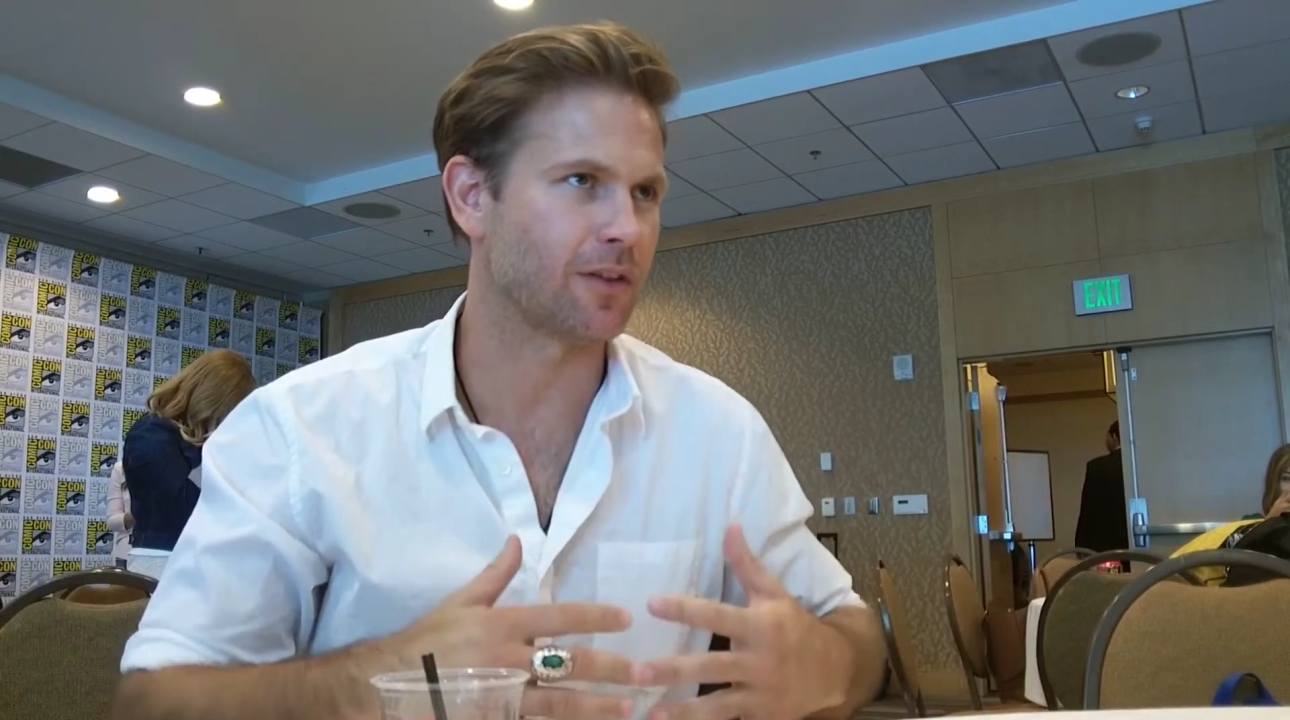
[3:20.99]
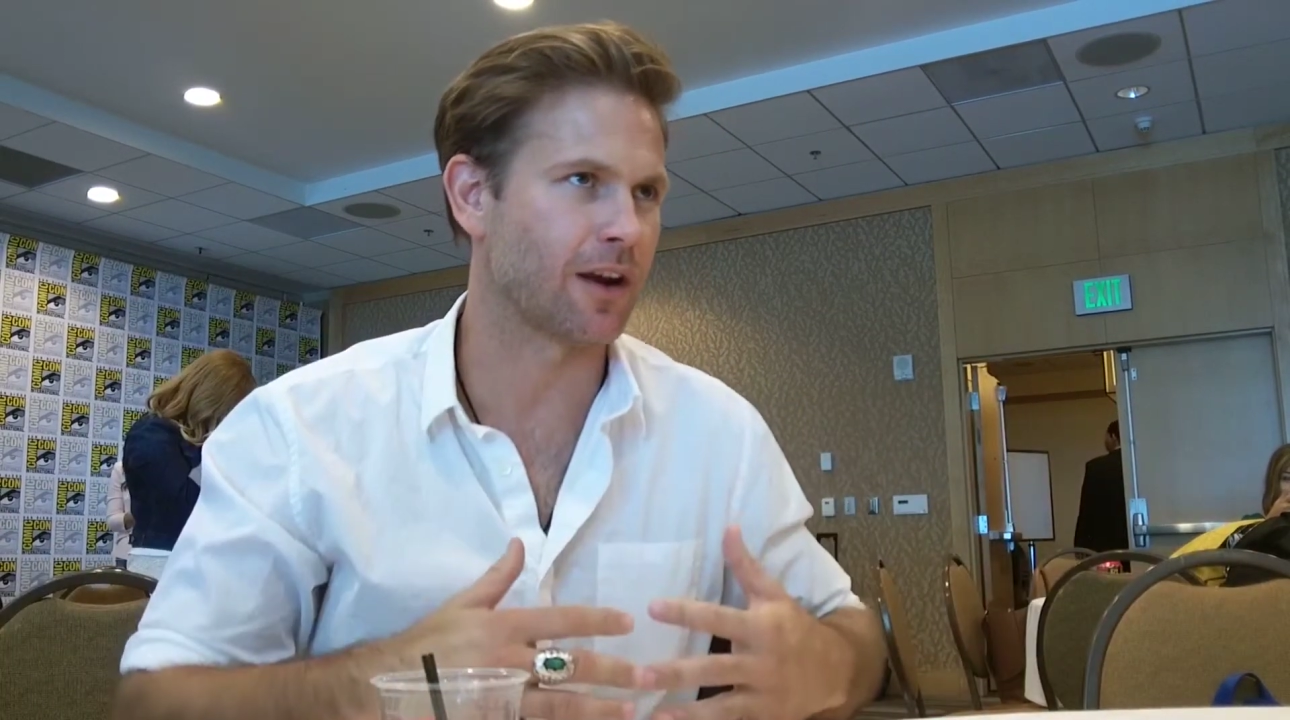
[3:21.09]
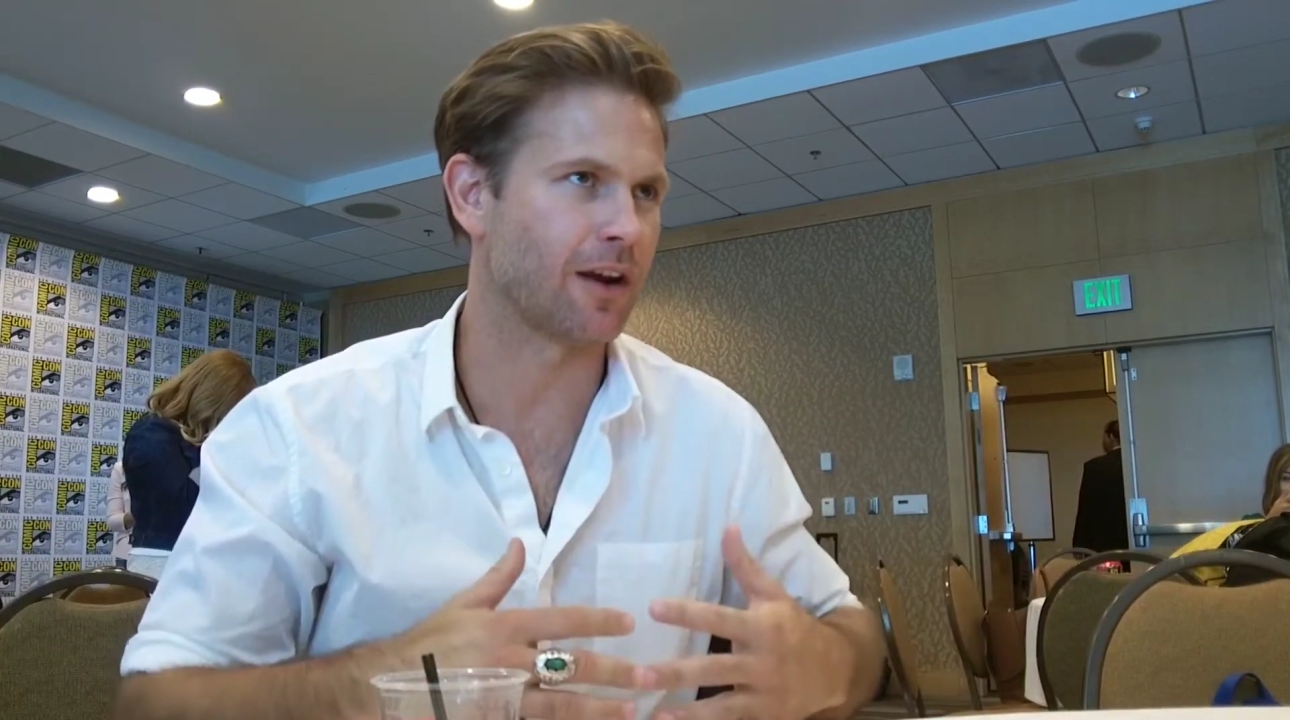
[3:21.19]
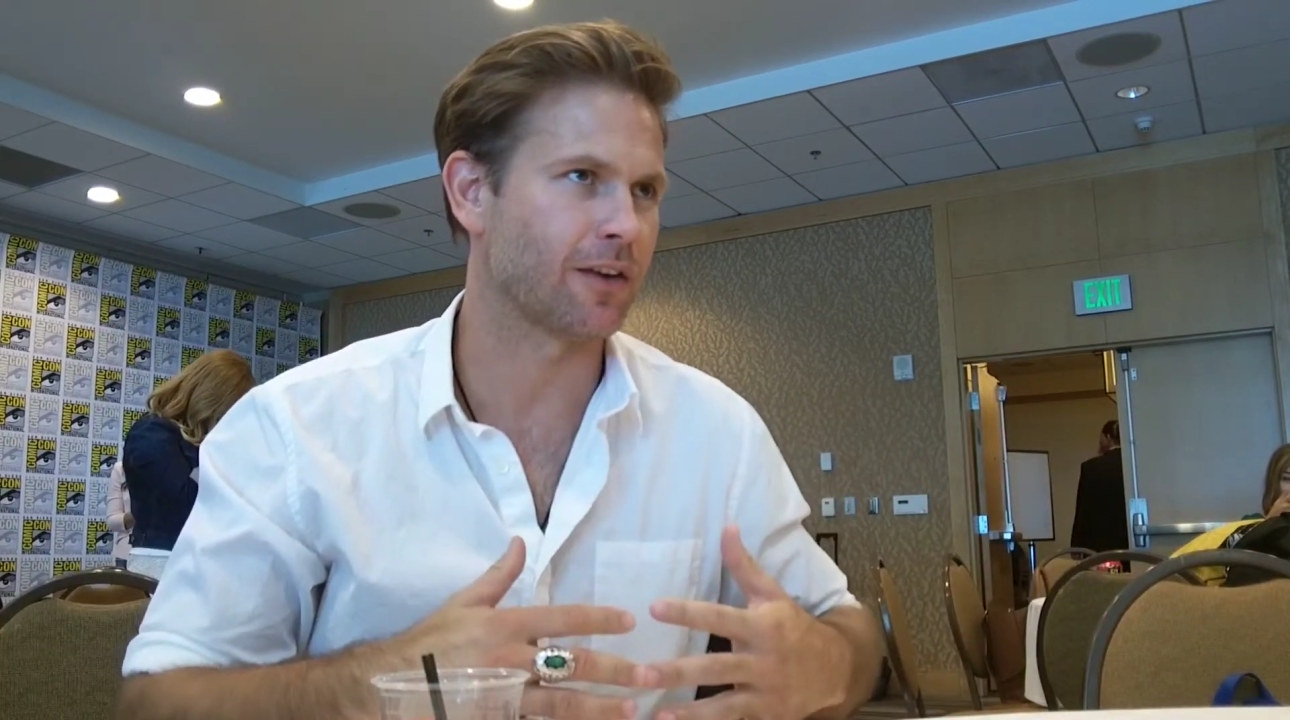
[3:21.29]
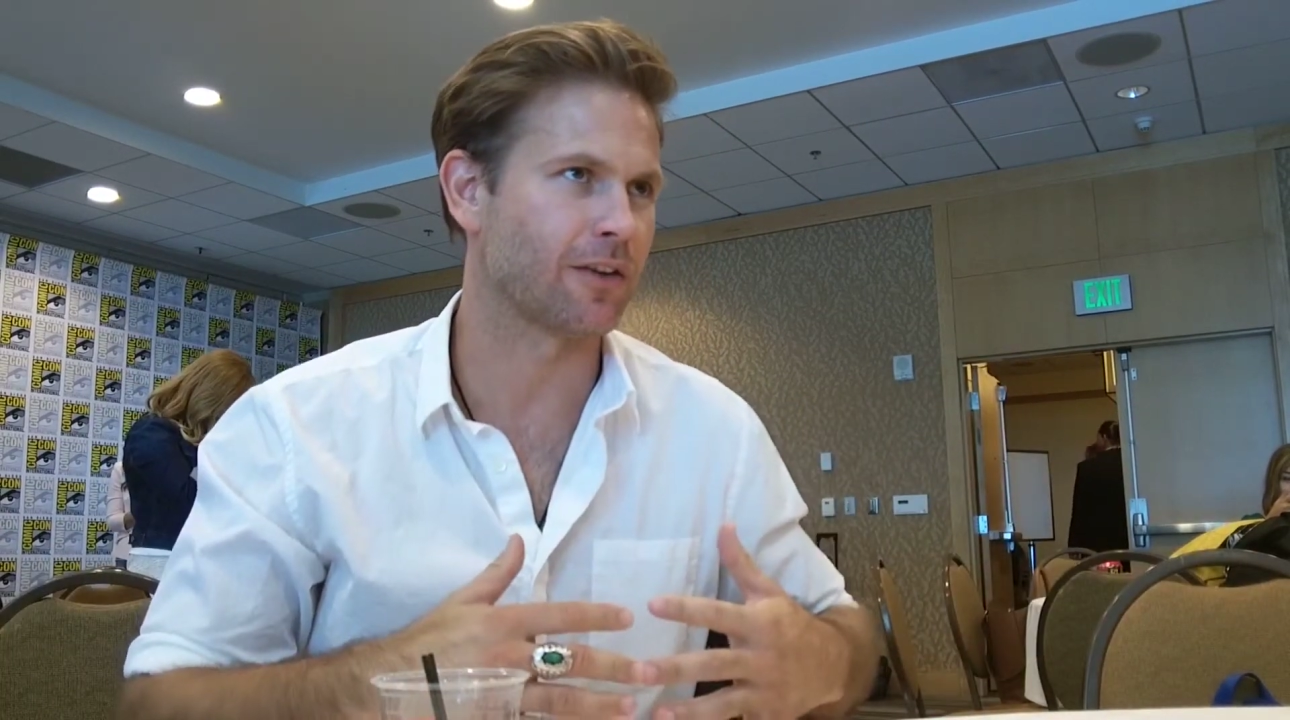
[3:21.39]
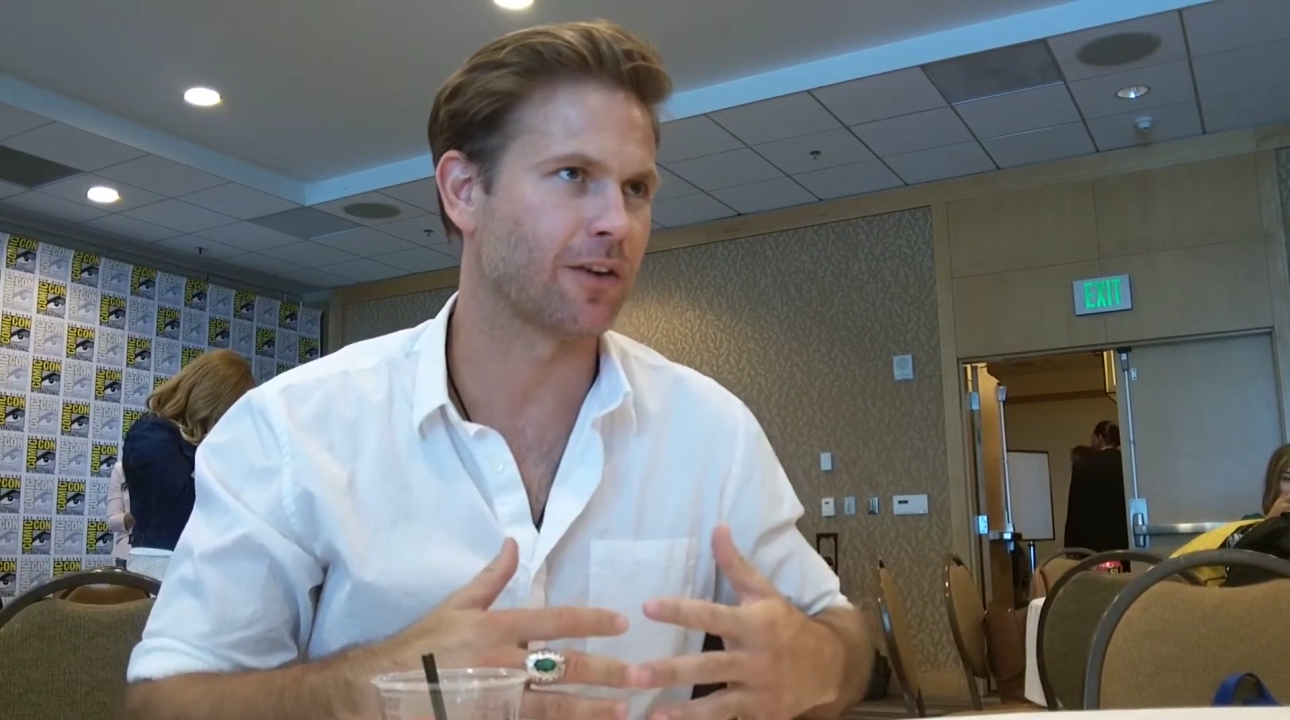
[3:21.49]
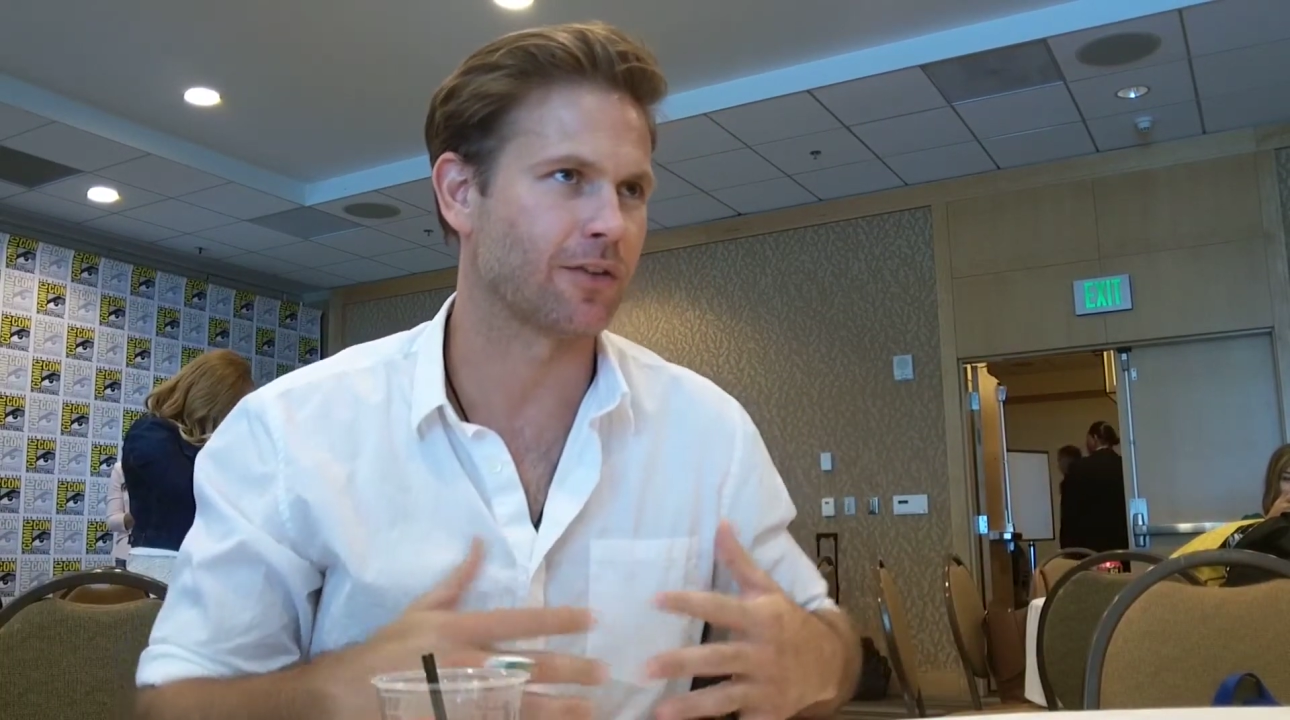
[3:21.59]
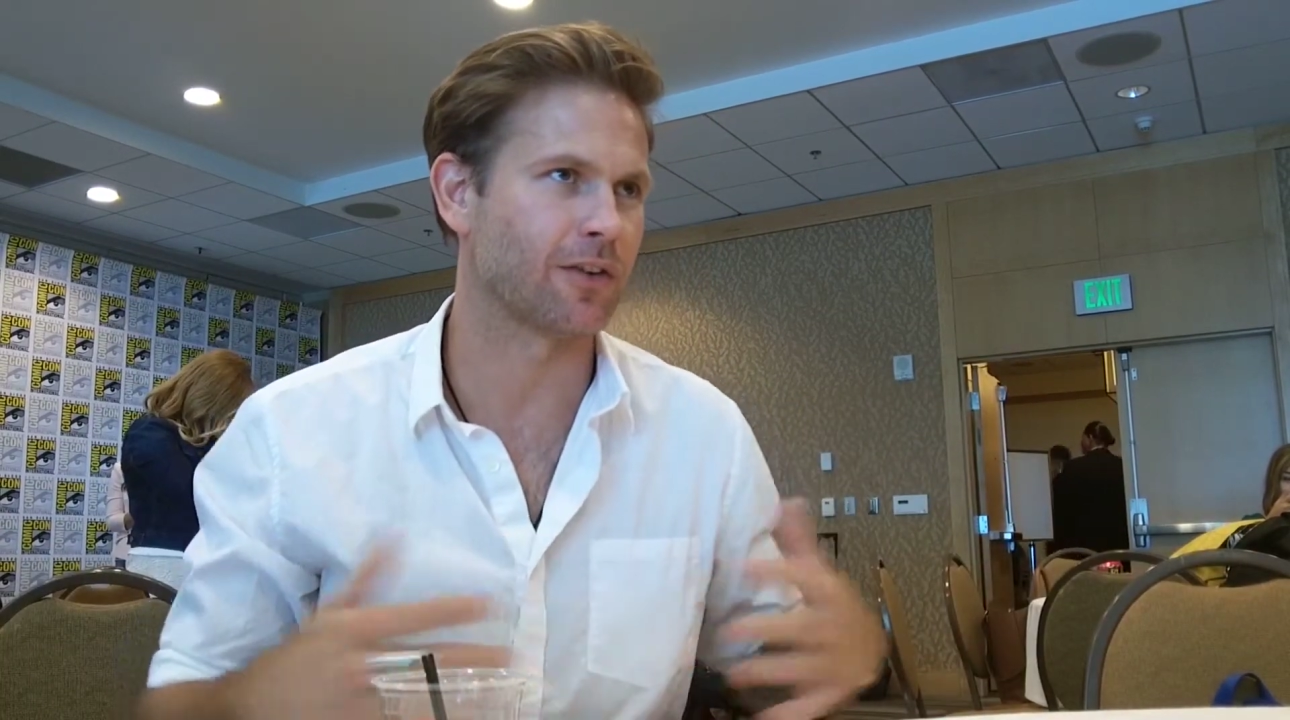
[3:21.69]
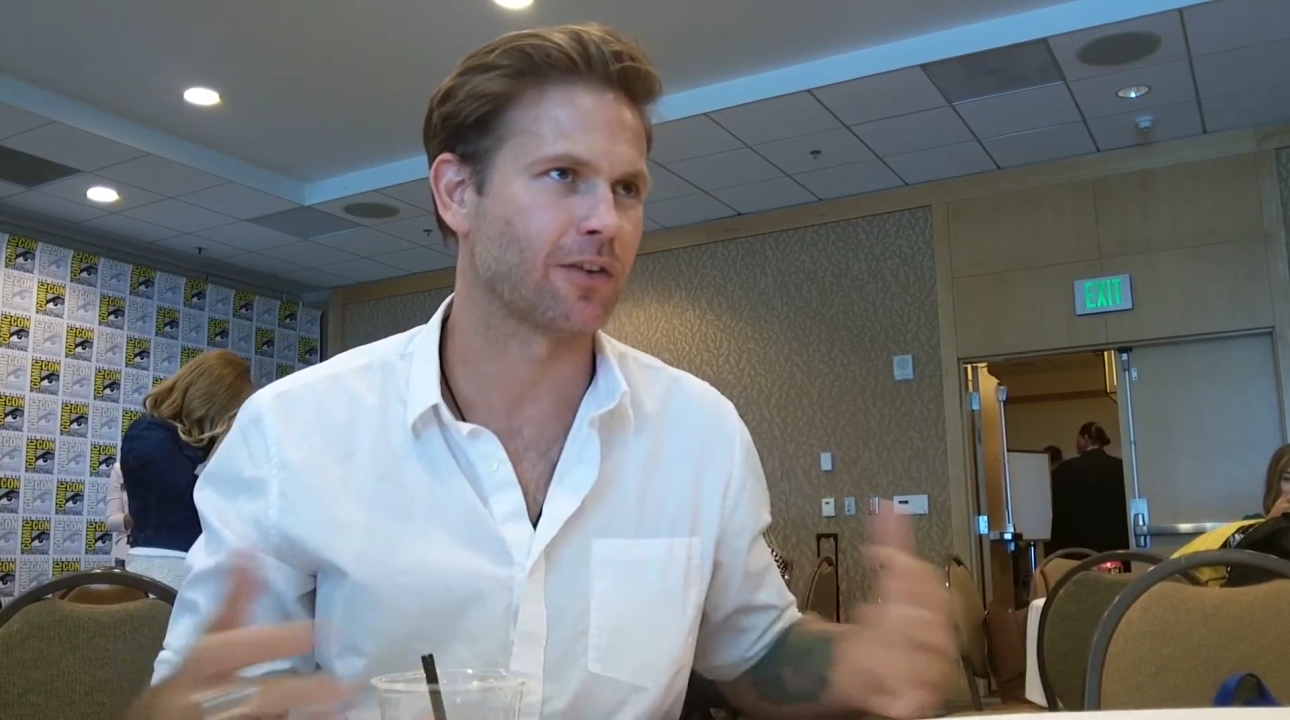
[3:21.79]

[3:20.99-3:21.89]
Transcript: characters